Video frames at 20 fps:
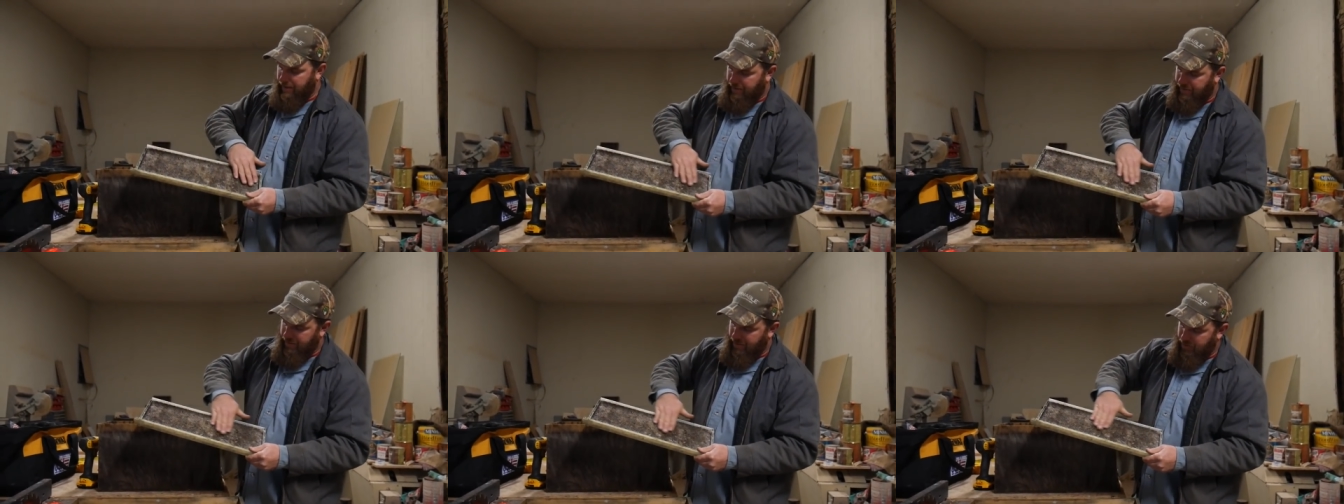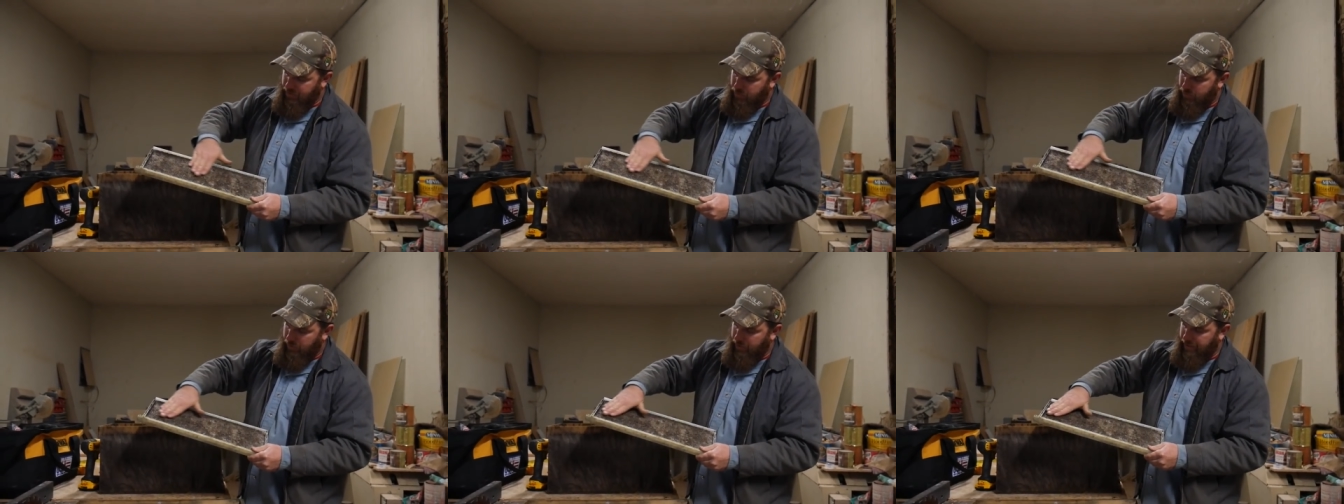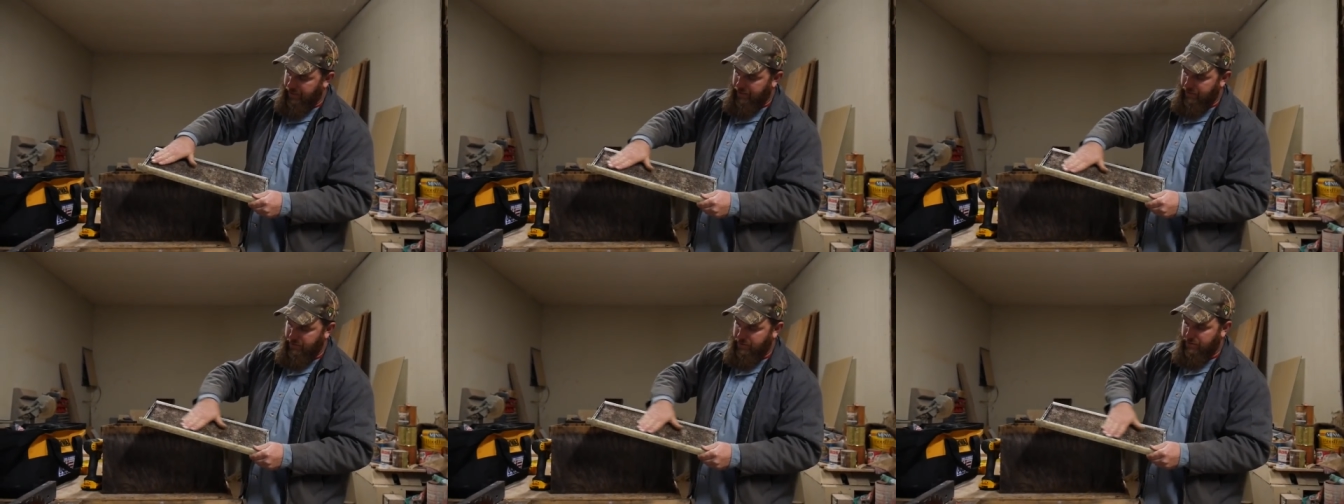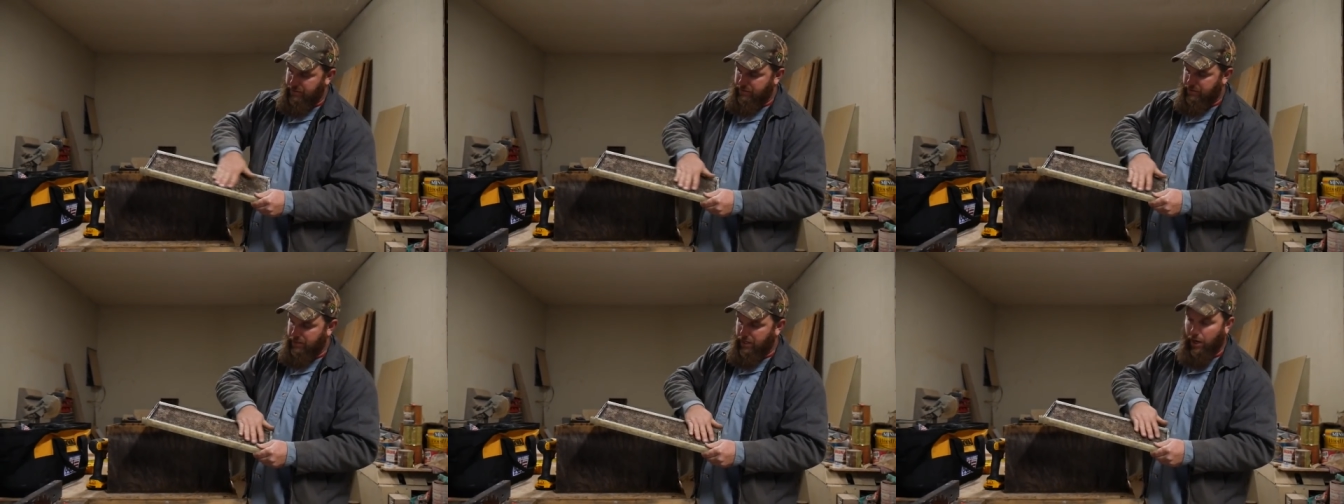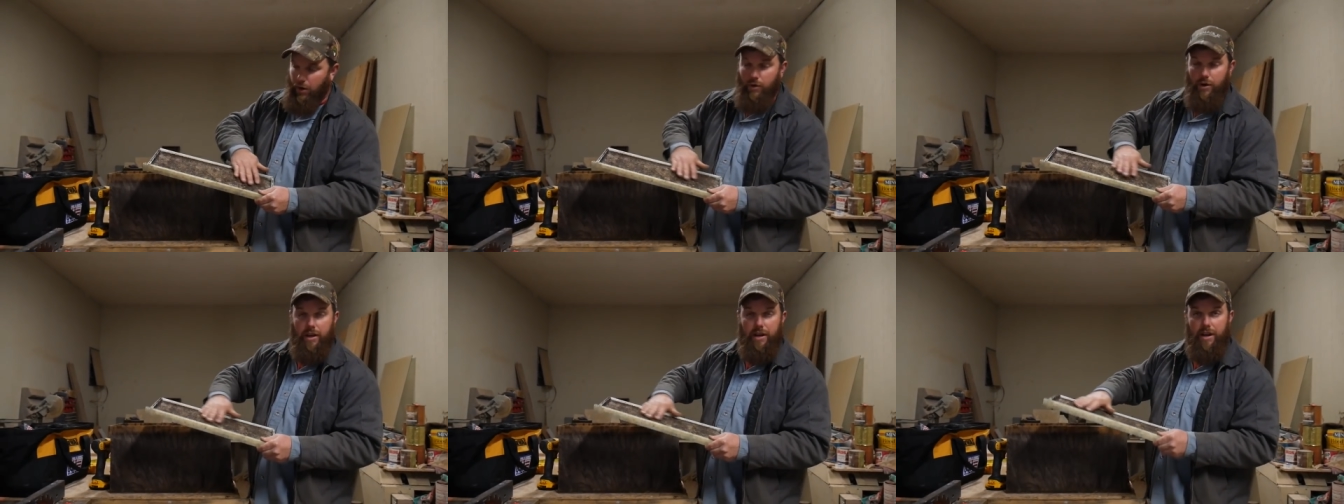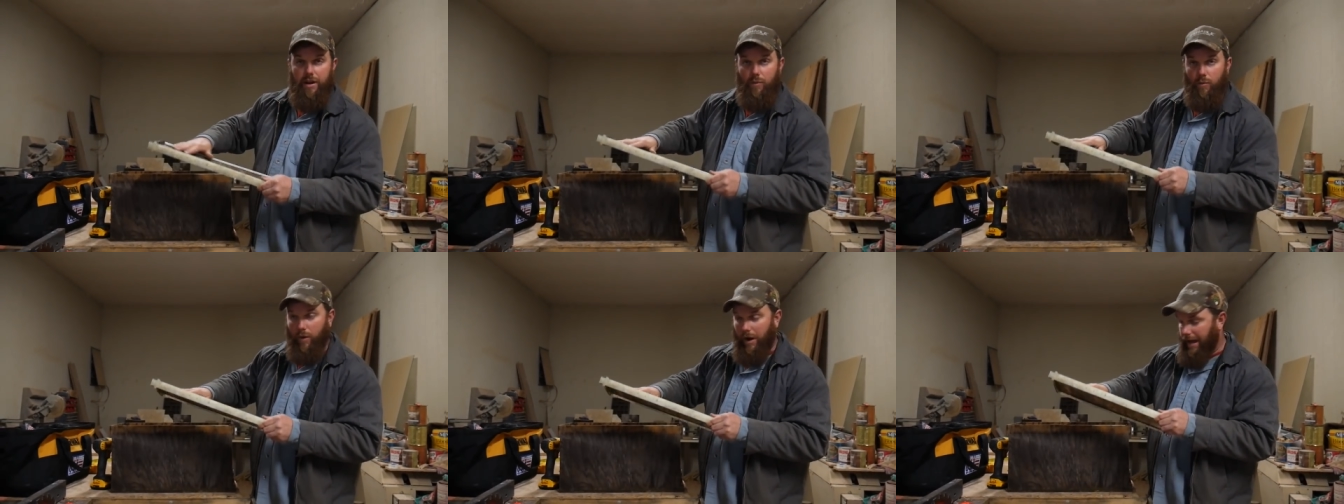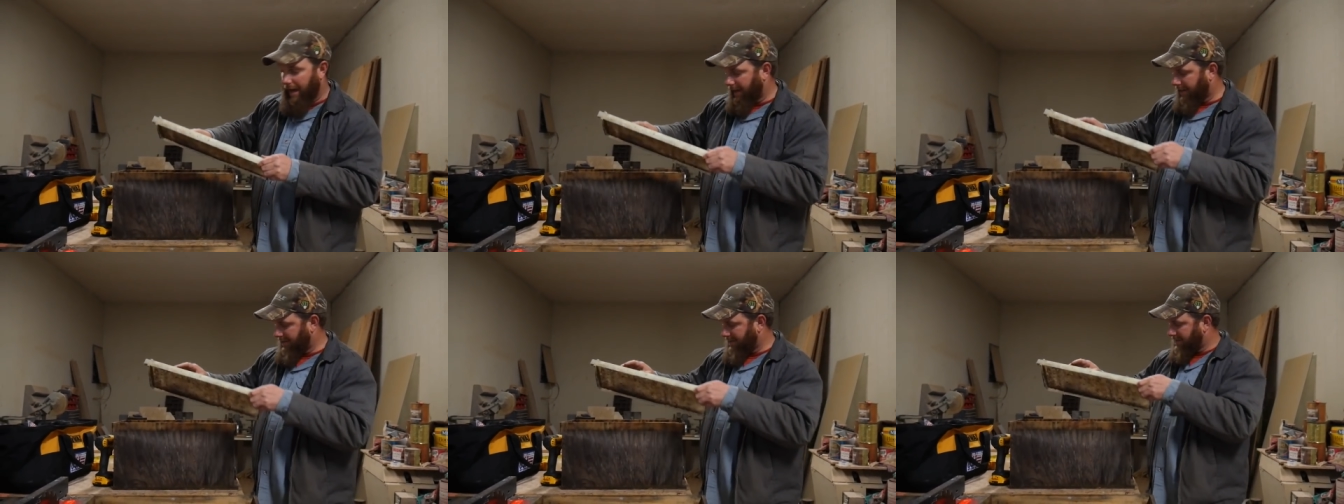This one is coated in
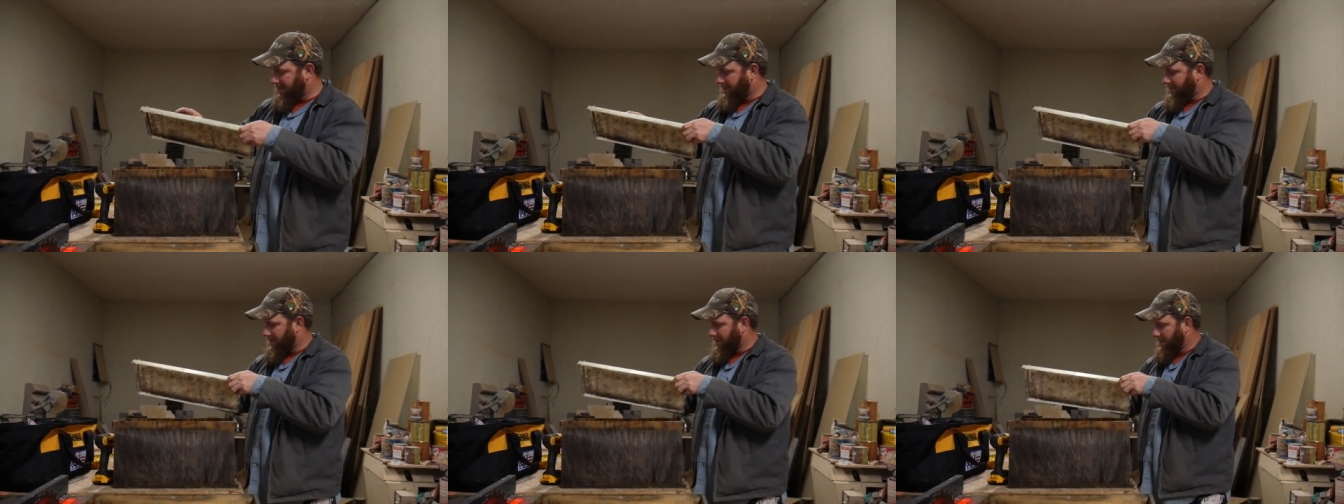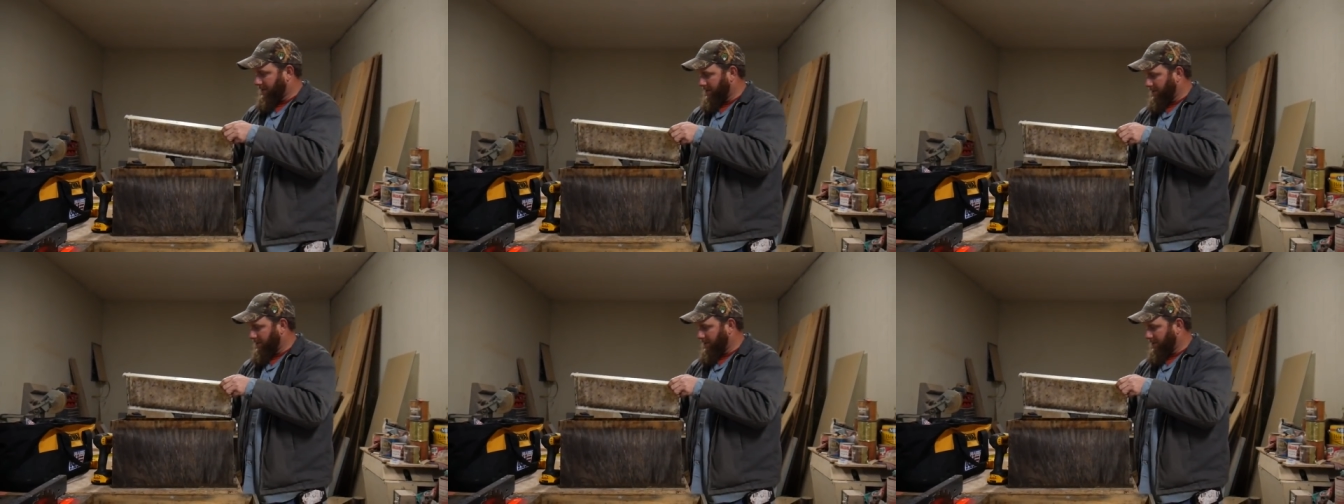wax.